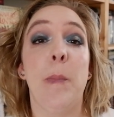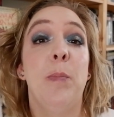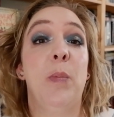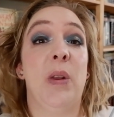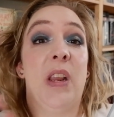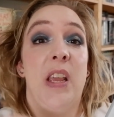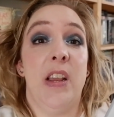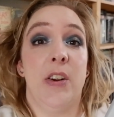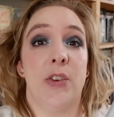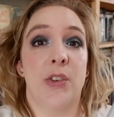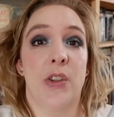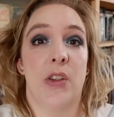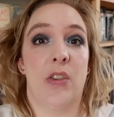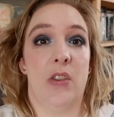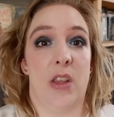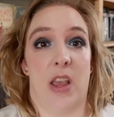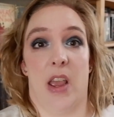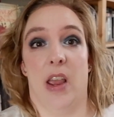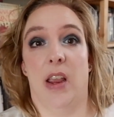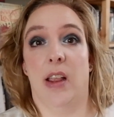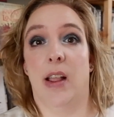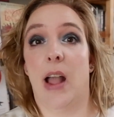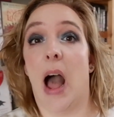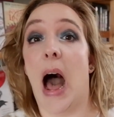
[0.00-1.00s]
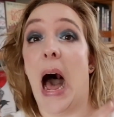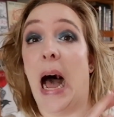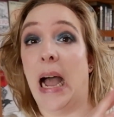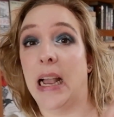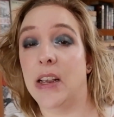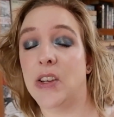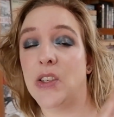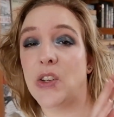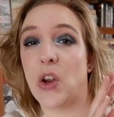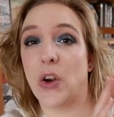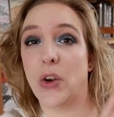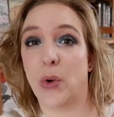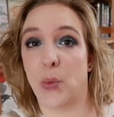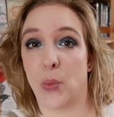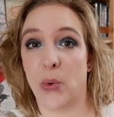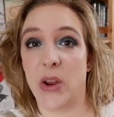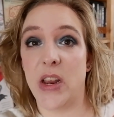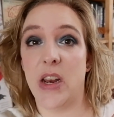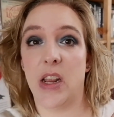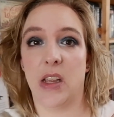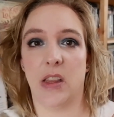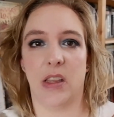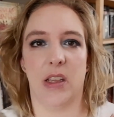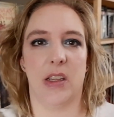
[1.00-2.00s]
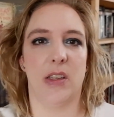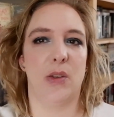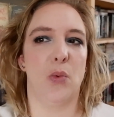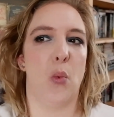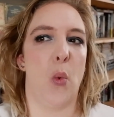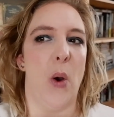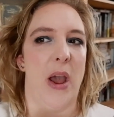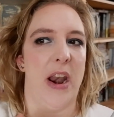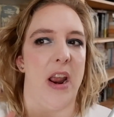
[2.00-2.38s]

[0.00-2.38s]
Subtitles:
But here's the thing, I started reading this